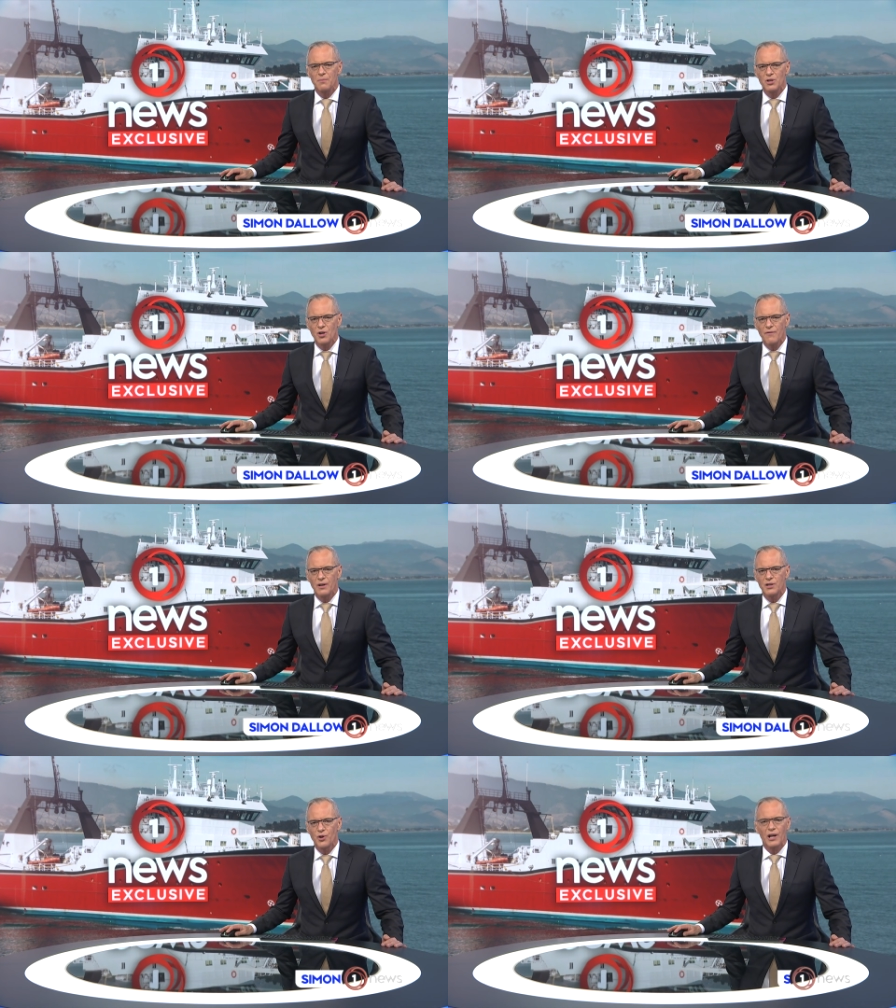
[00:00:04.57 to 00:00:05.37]

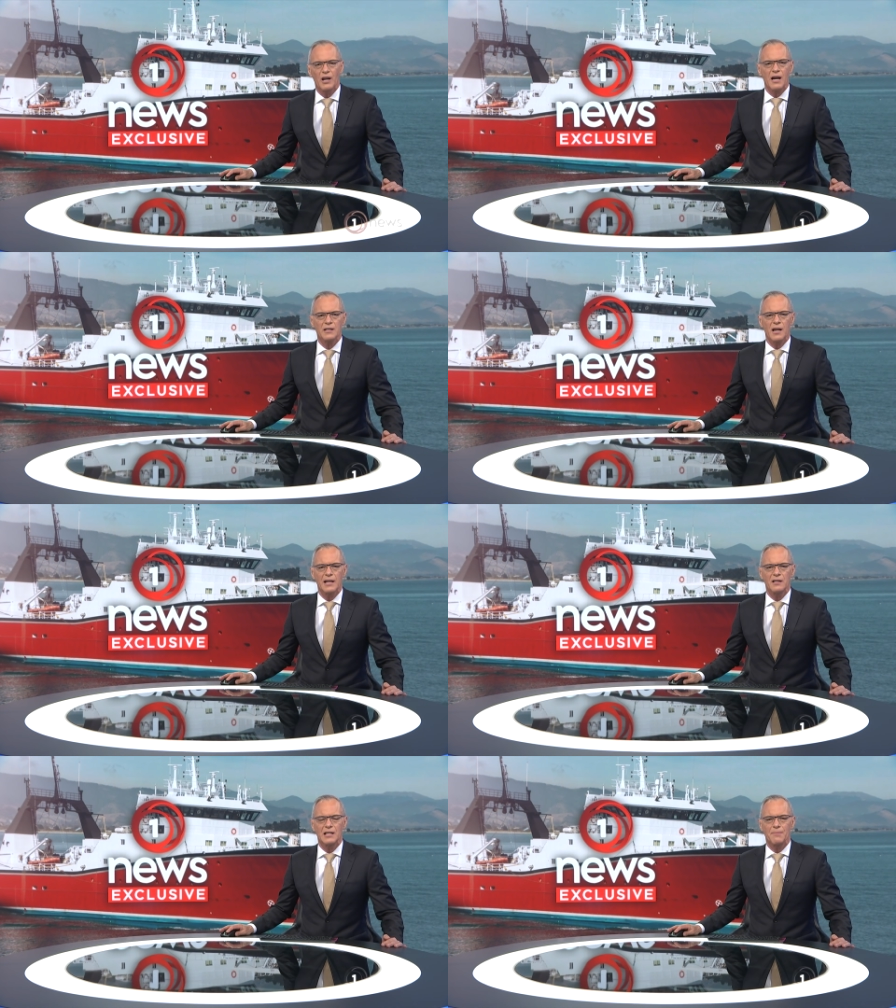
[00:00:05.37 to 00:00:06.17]
observer during an
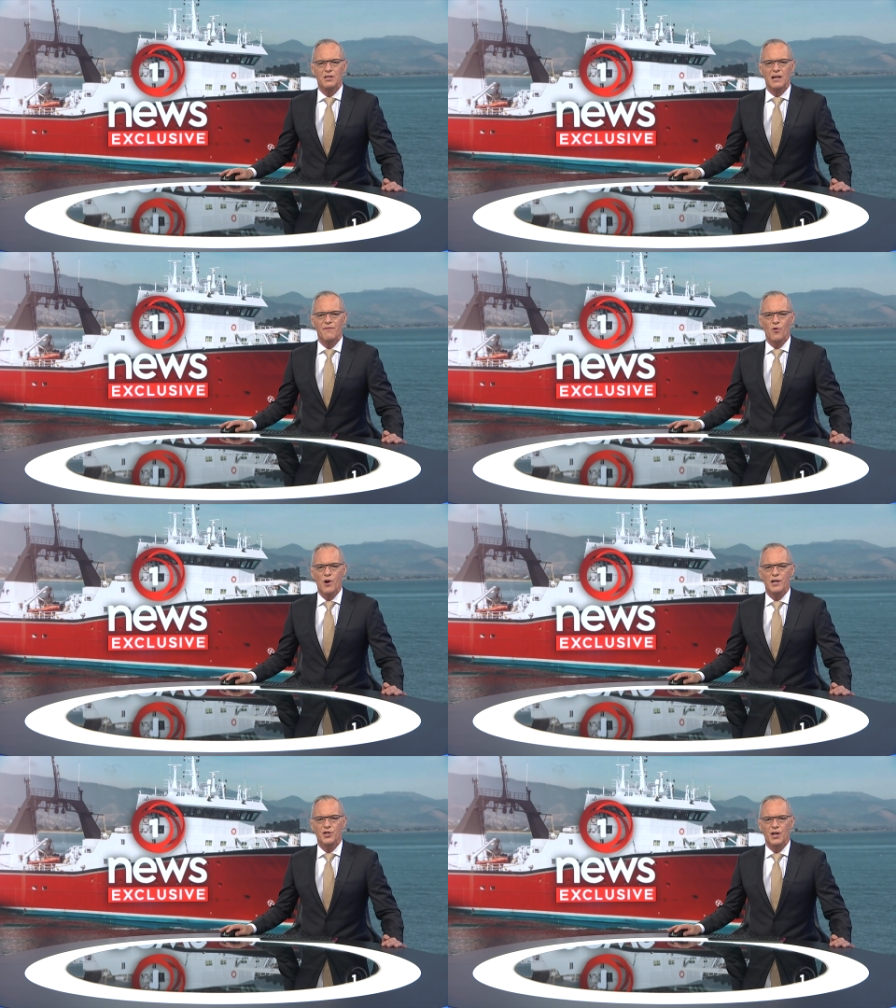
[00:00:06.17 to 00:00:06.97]
isolated deep sea
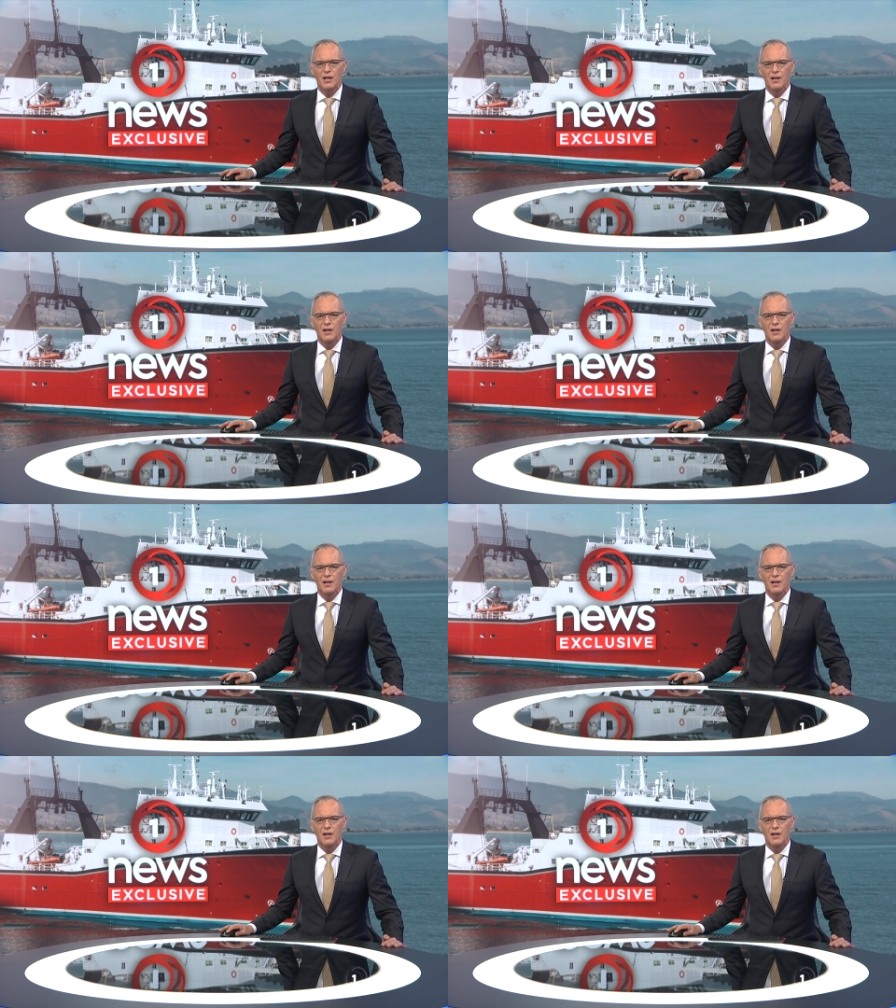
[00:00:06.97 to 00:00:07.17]
voyage.